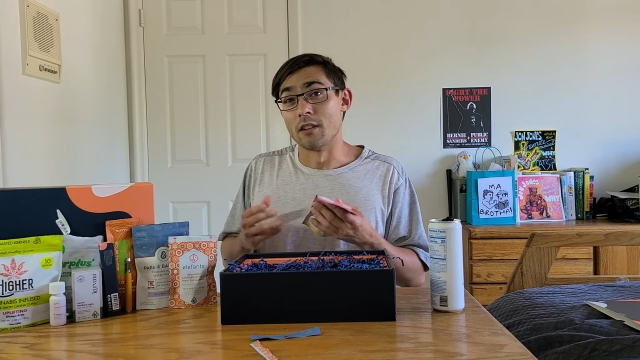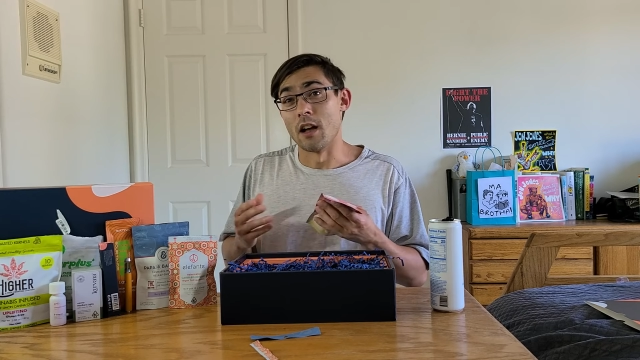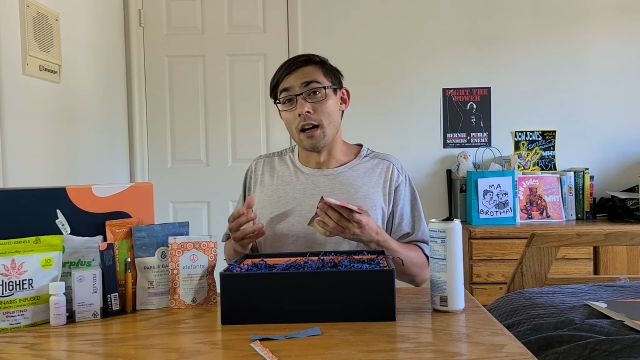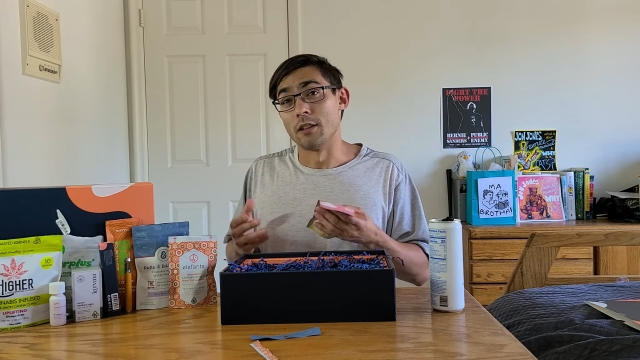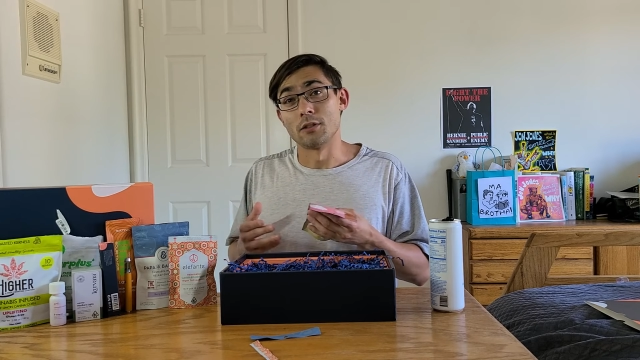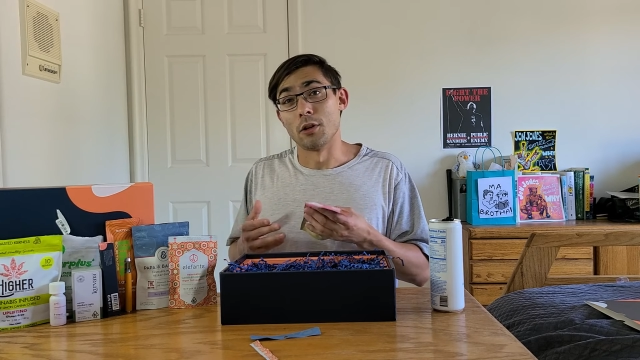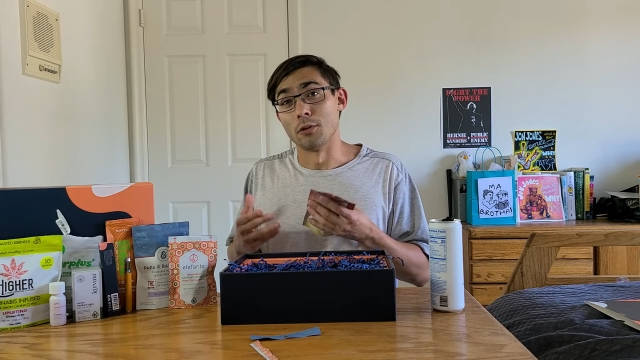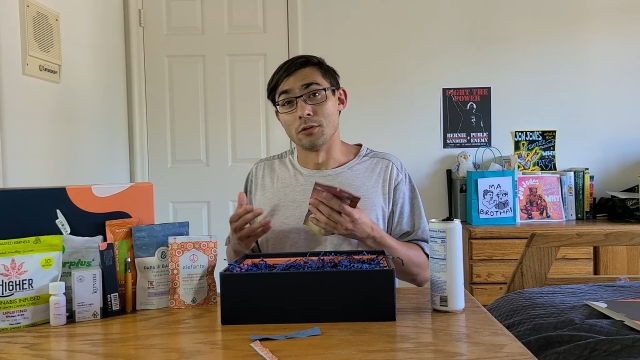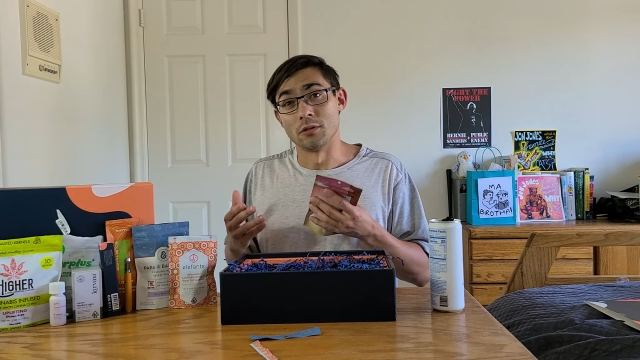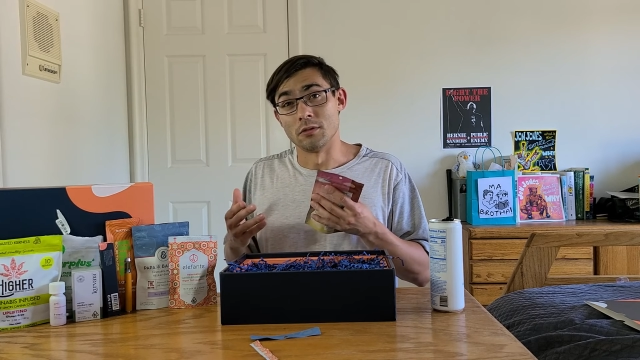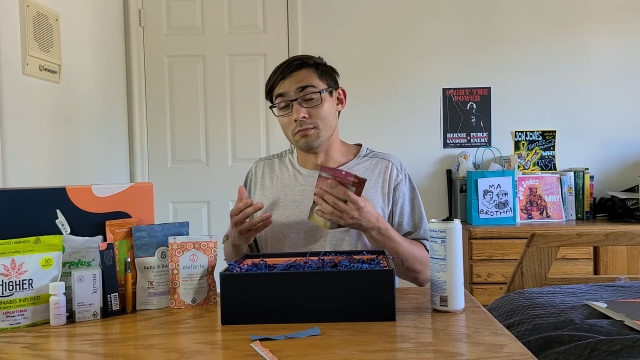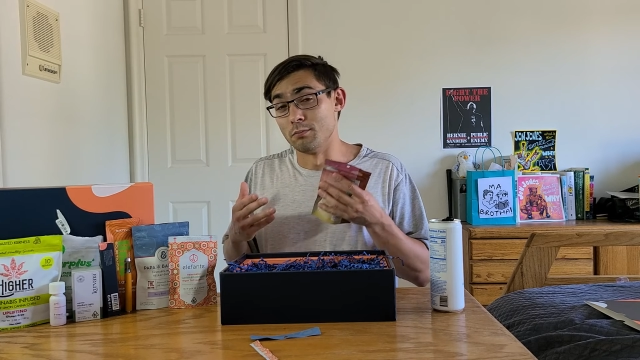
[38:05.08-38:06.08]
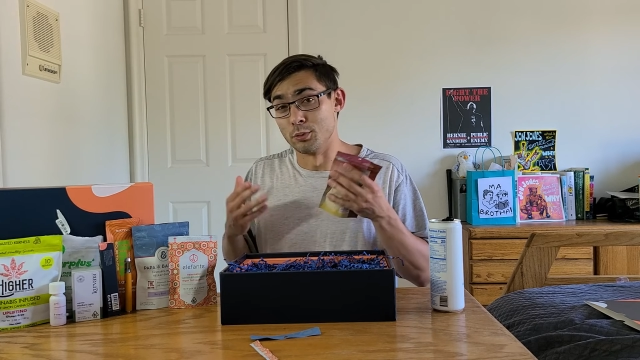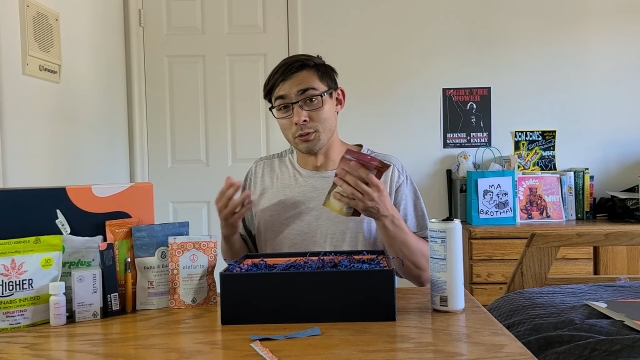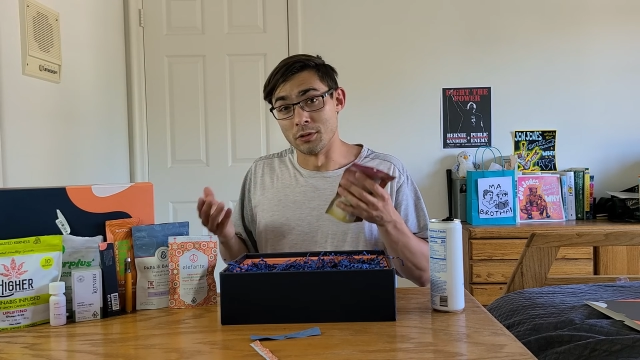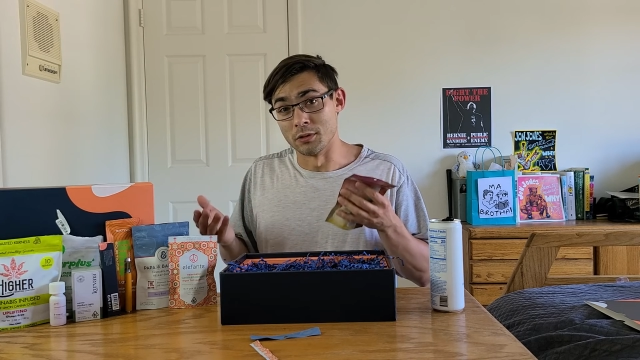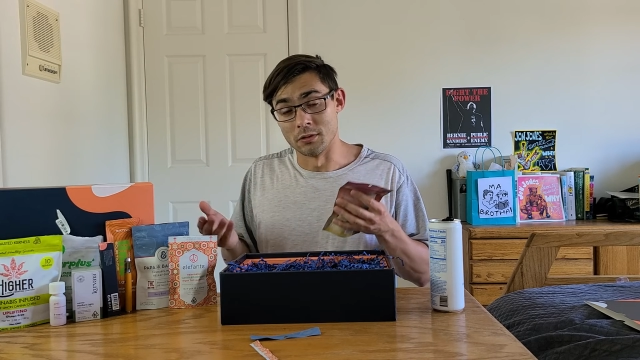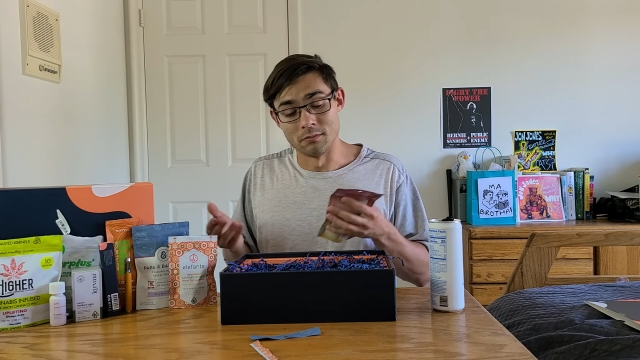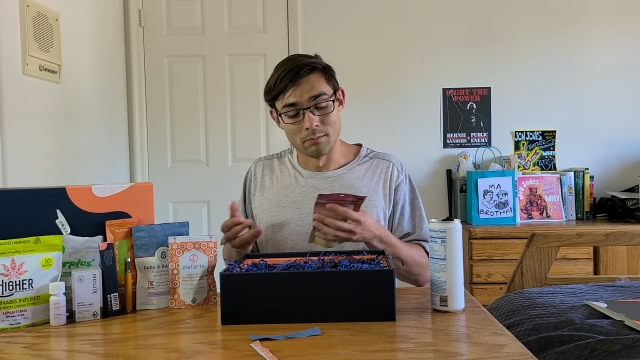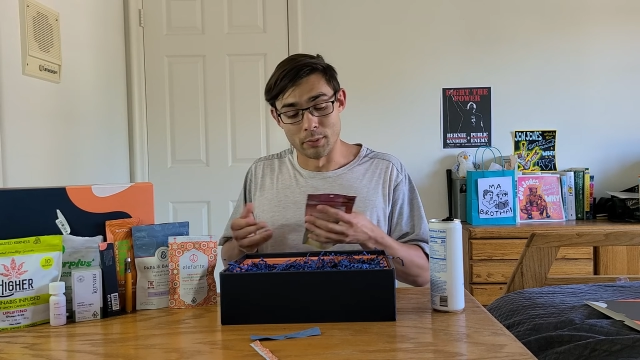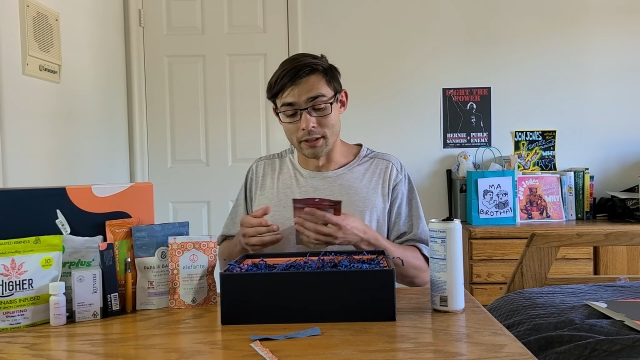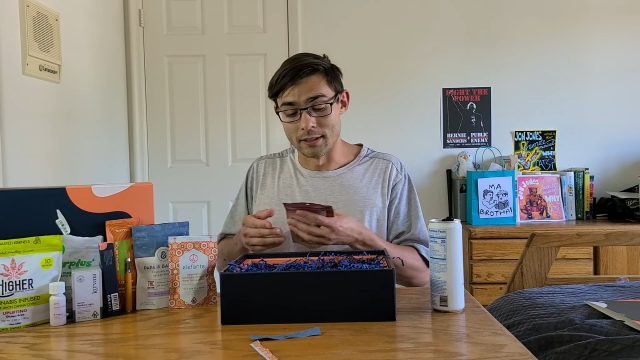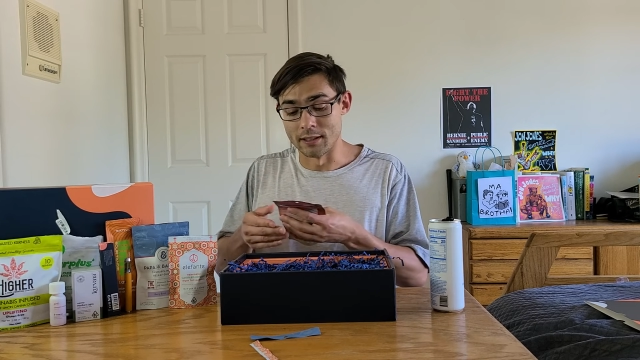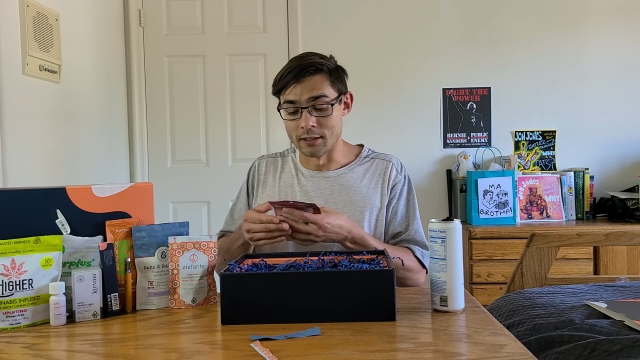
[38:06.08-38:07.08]
not total brutal
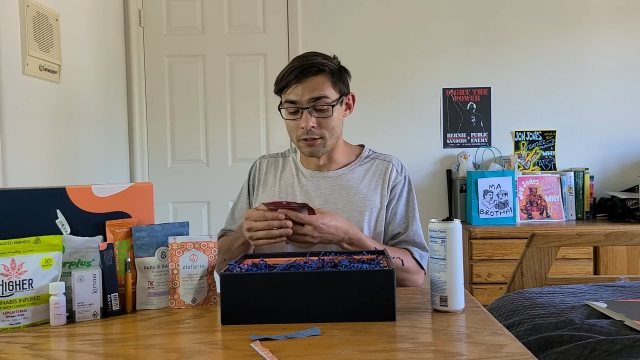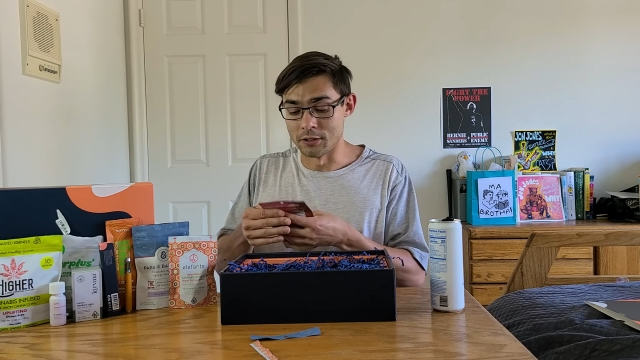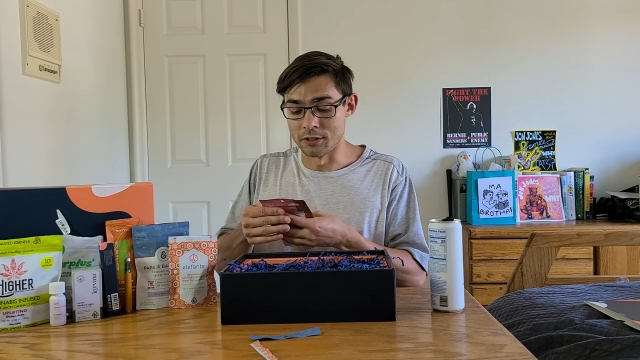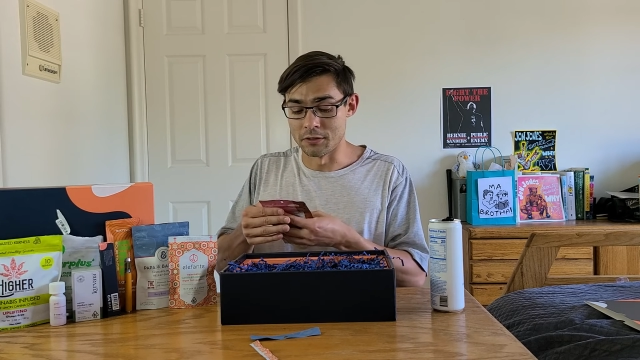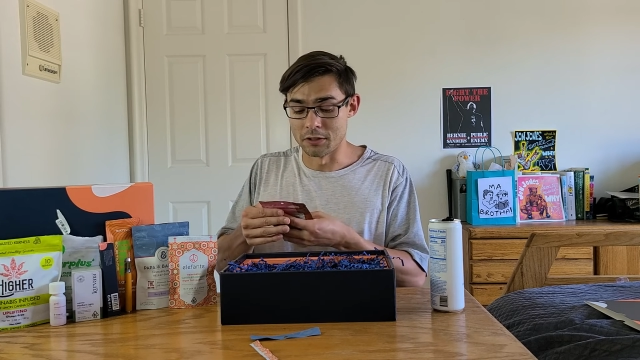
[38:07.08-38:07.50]
butt kickers,